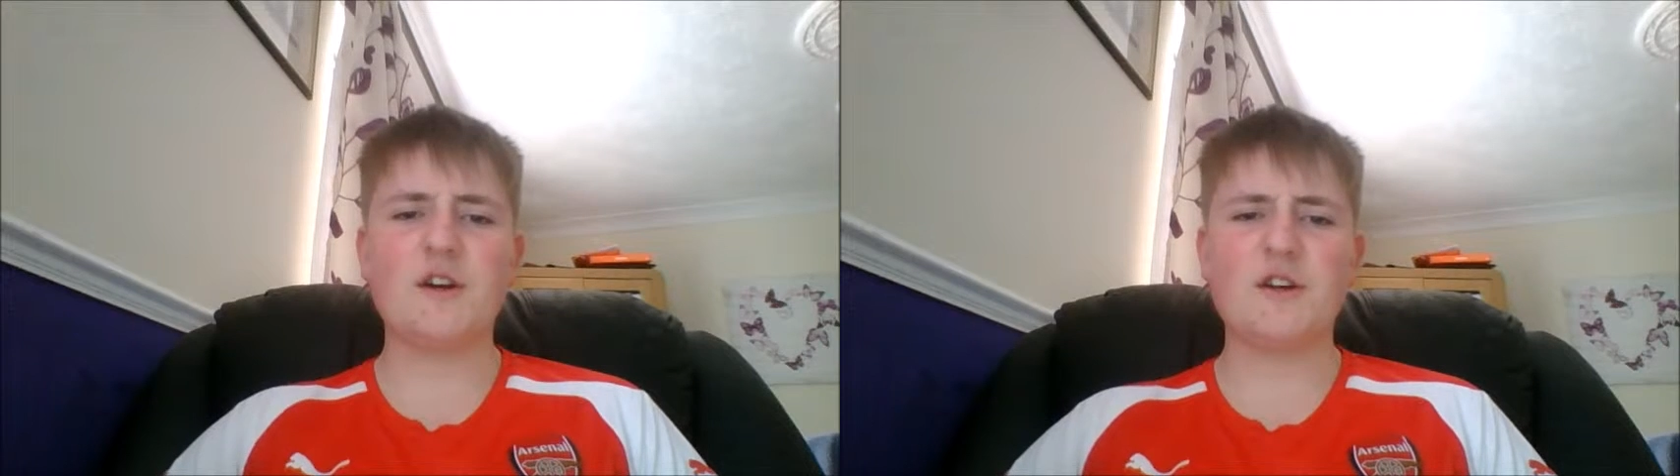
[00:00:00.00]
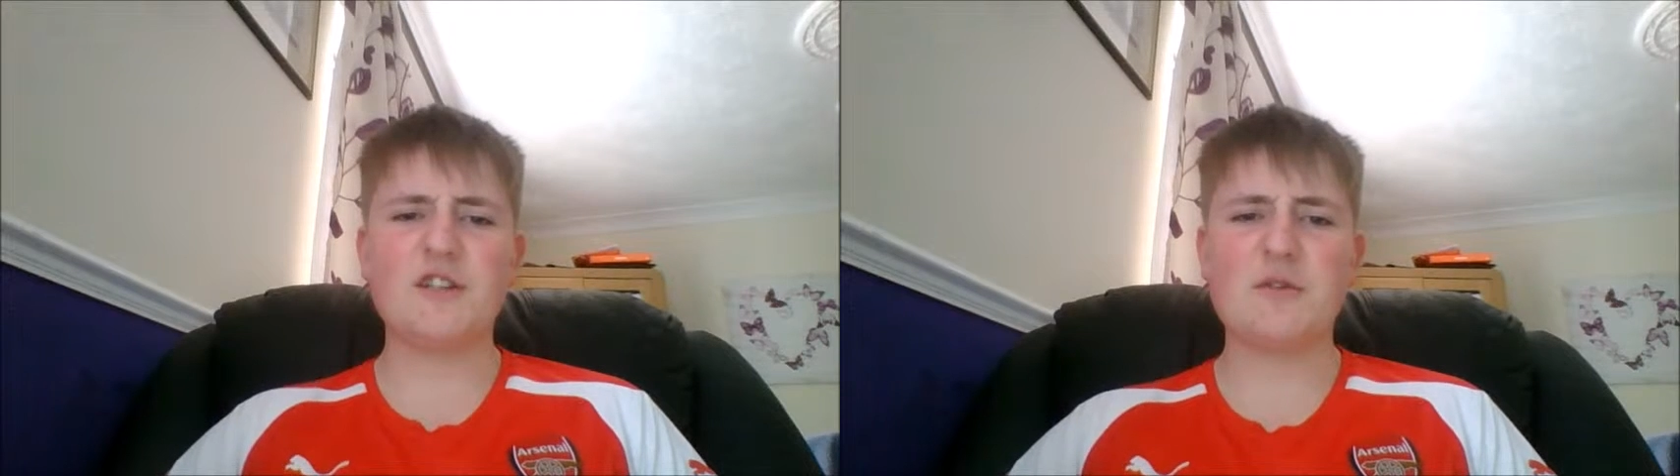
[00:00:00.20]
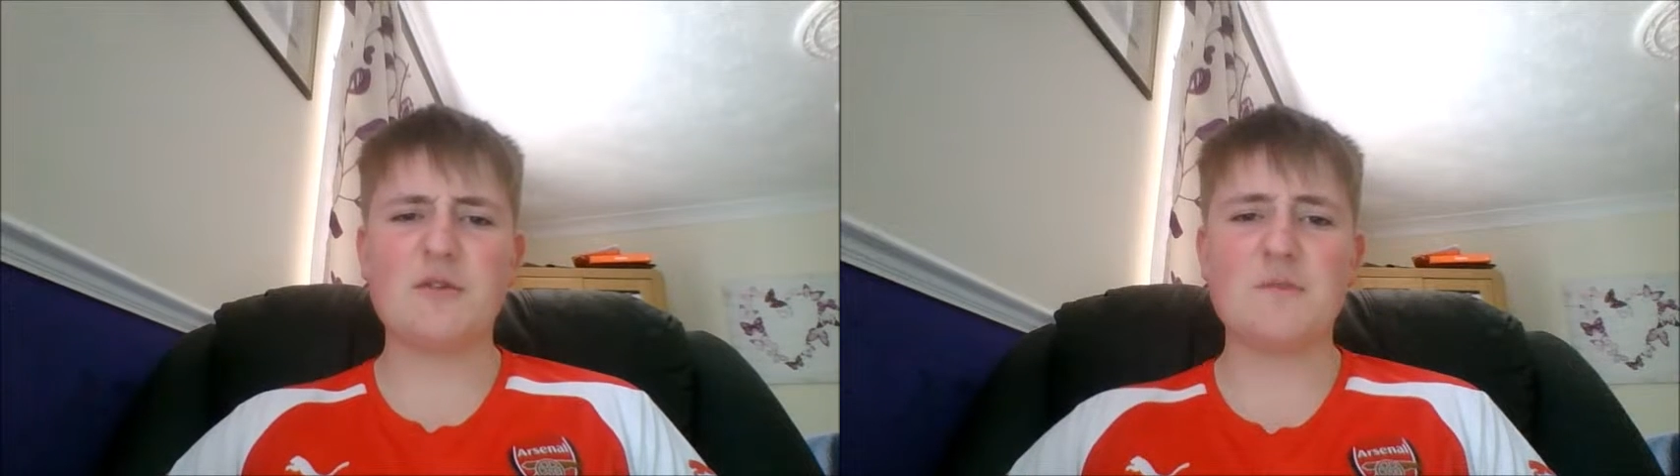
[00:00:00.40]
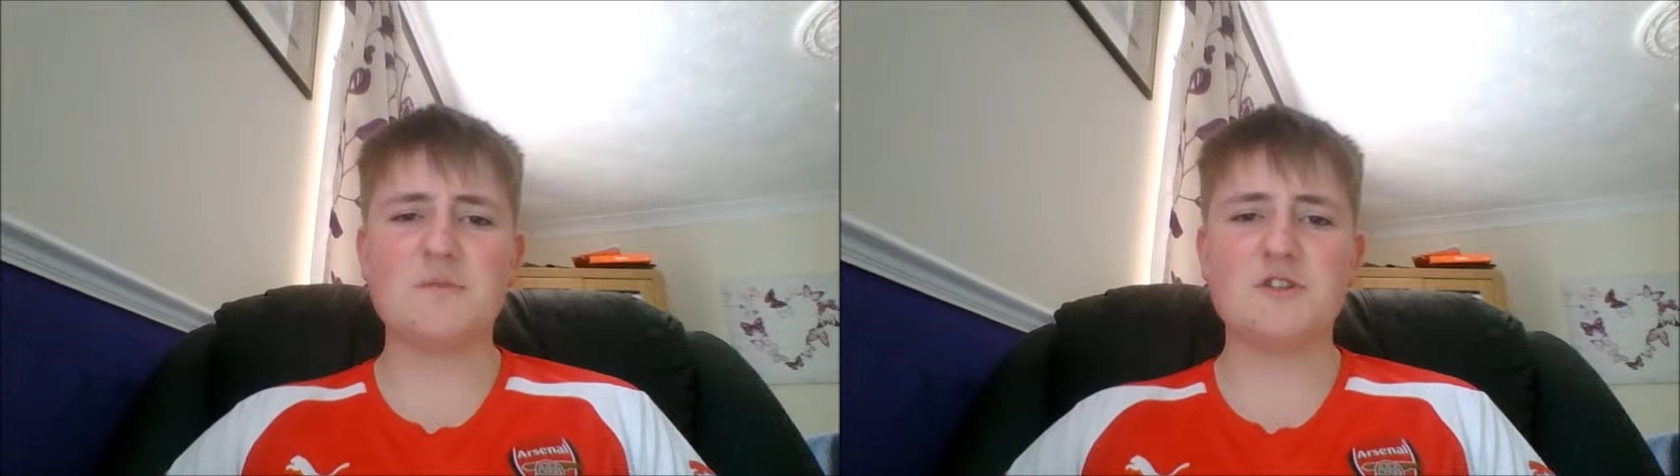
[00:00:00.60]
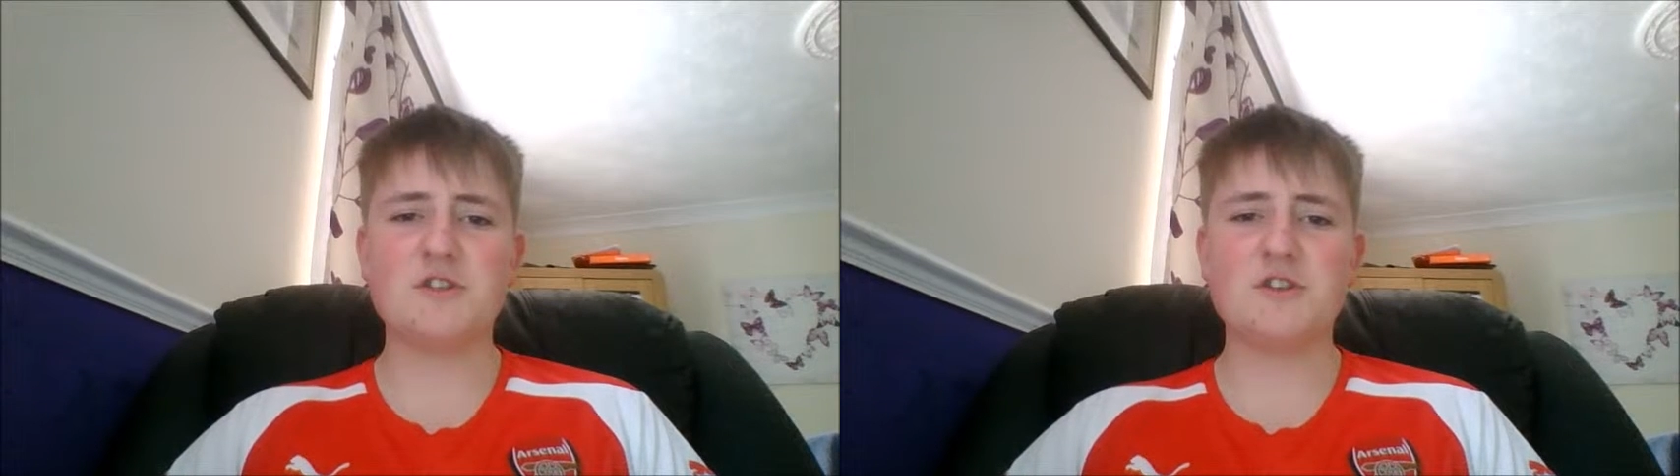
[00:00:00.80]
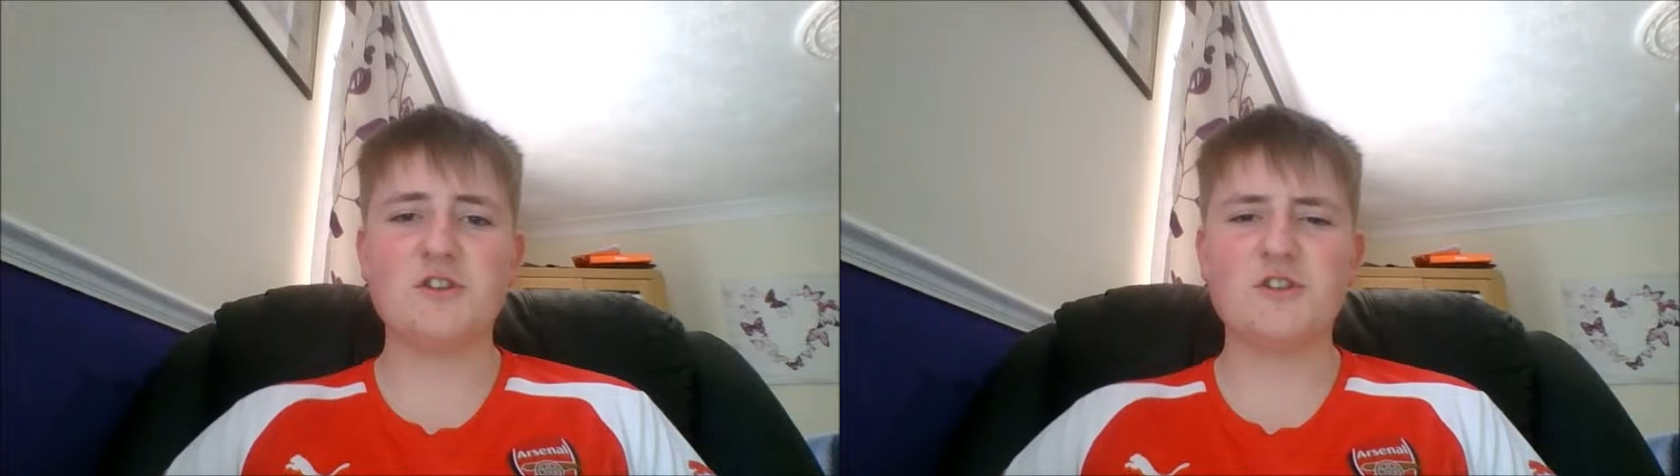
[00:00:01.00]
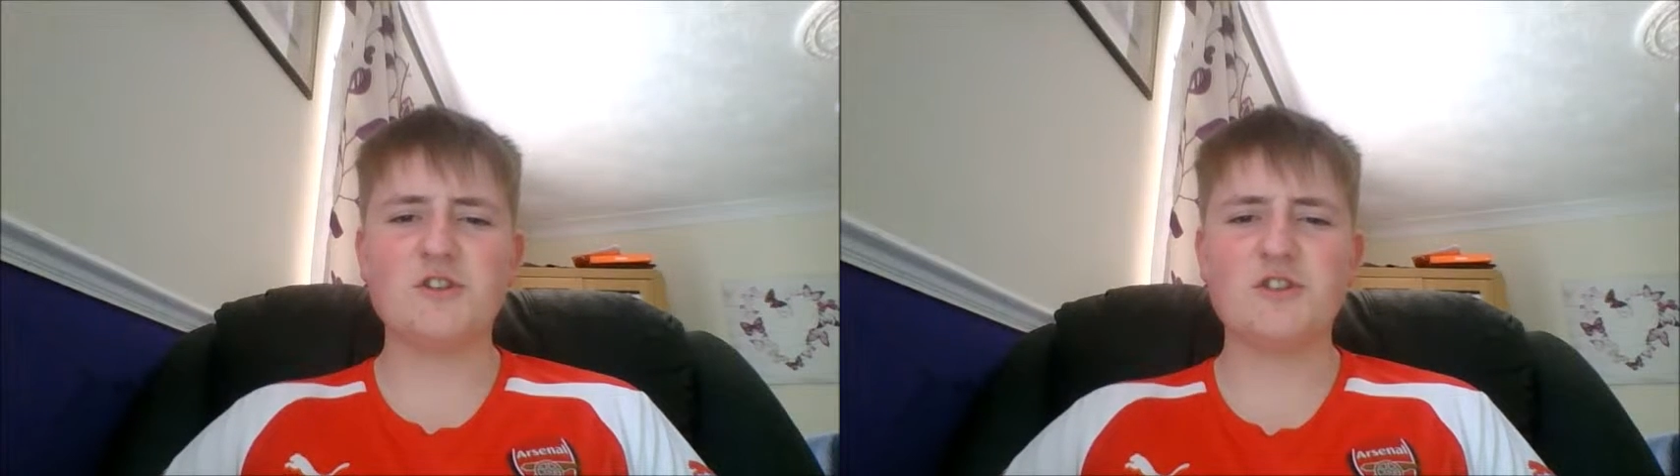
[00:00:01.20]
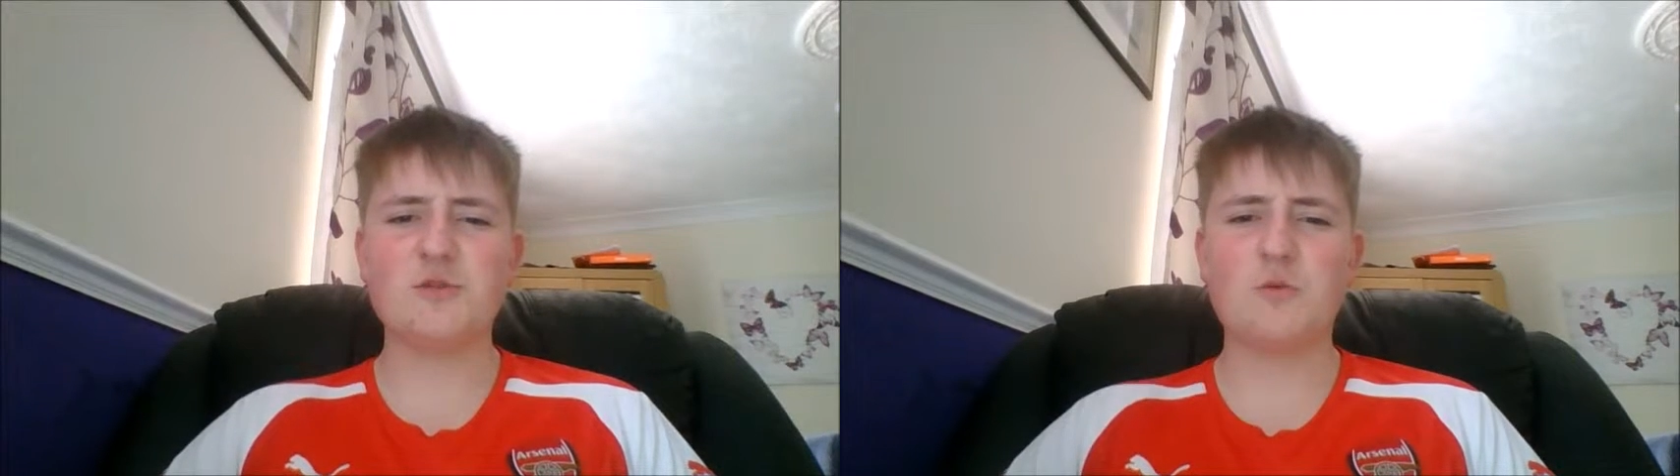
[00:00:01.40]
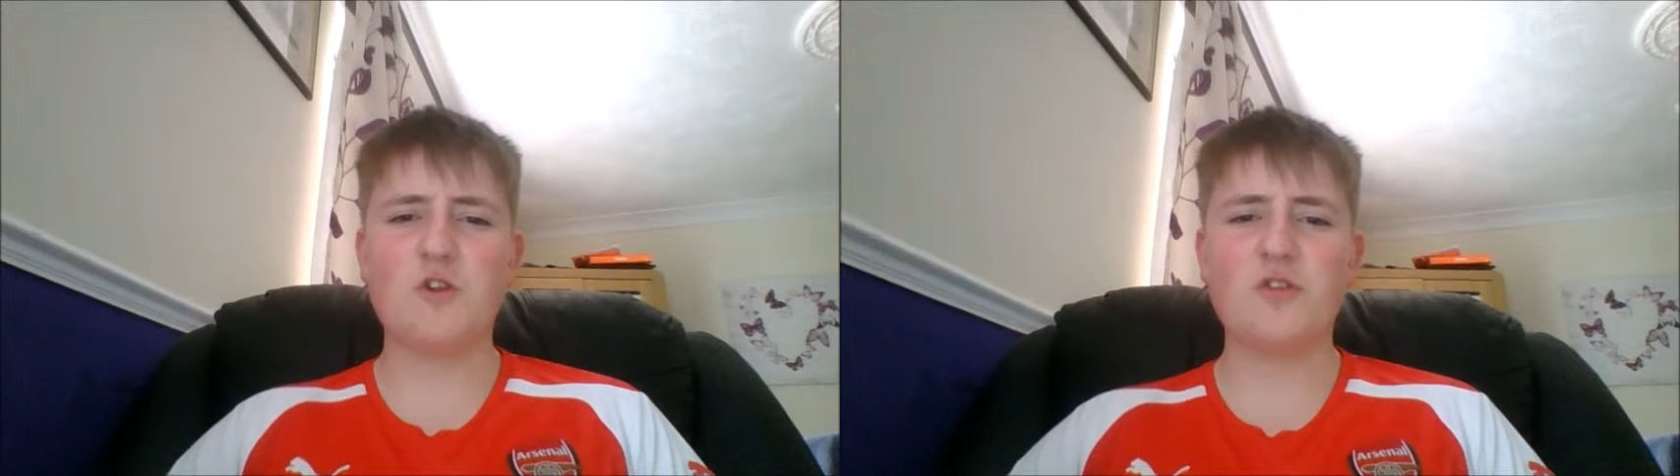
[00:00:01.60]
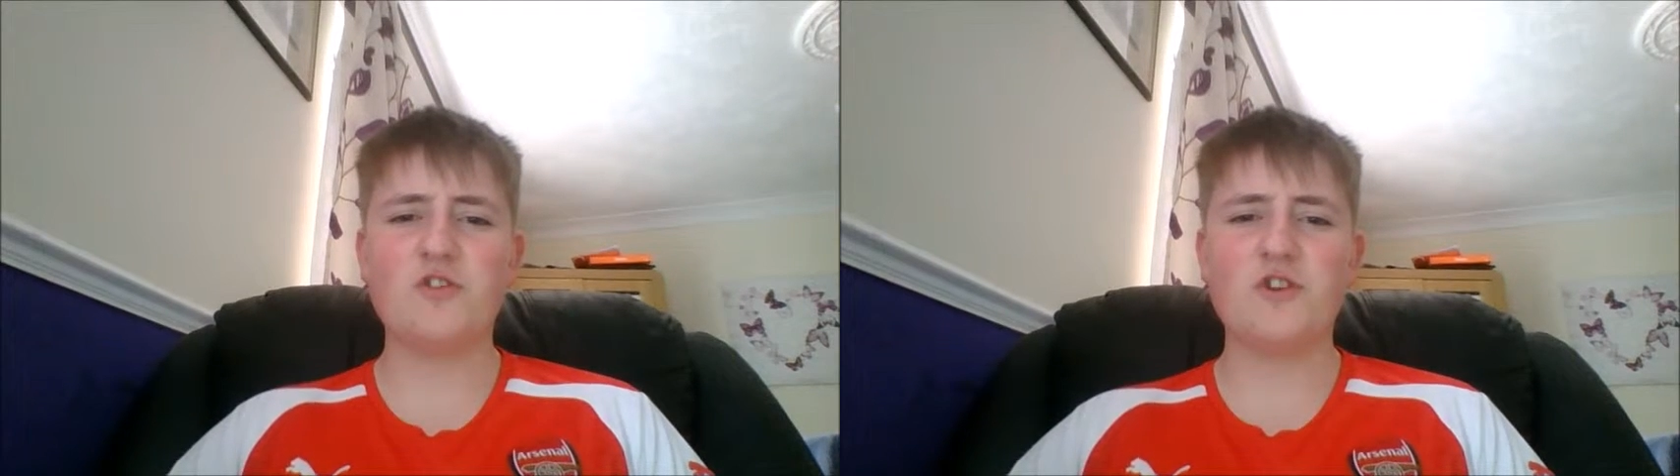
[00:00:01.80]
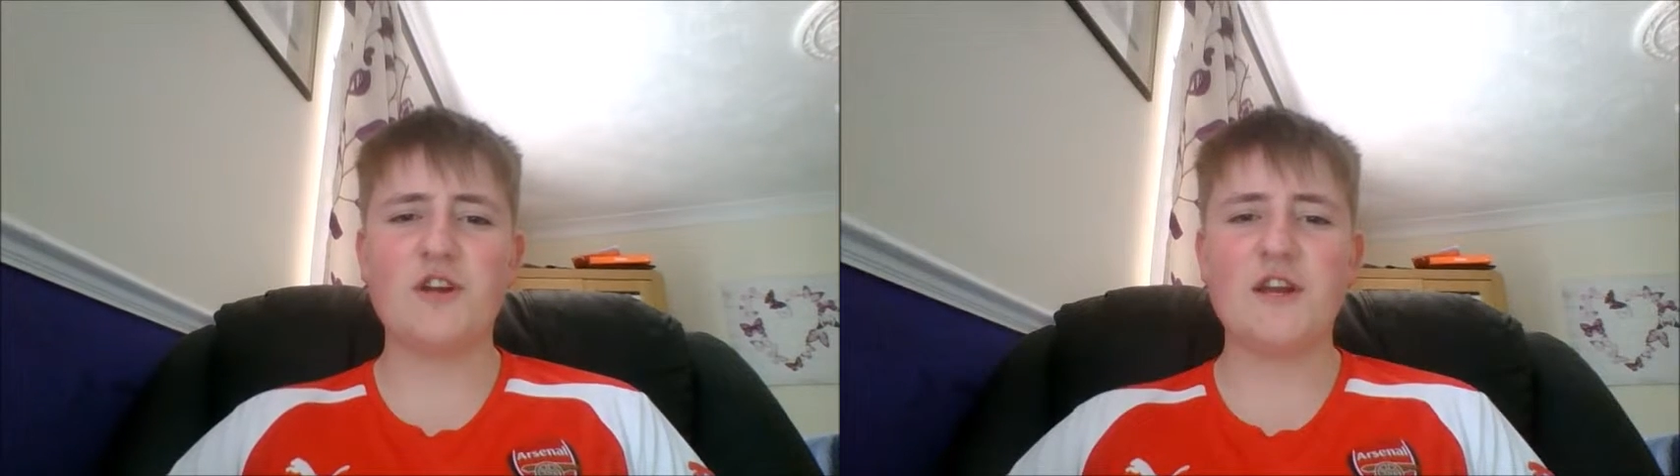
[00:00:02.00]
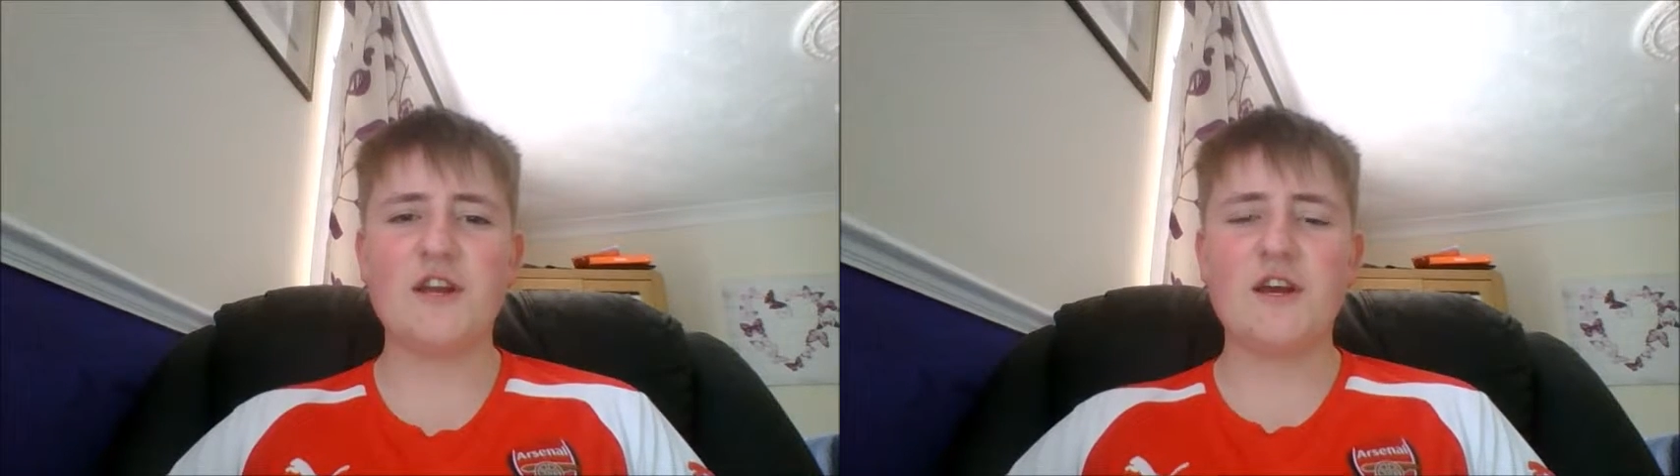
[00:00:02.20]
Southampton, Swansea,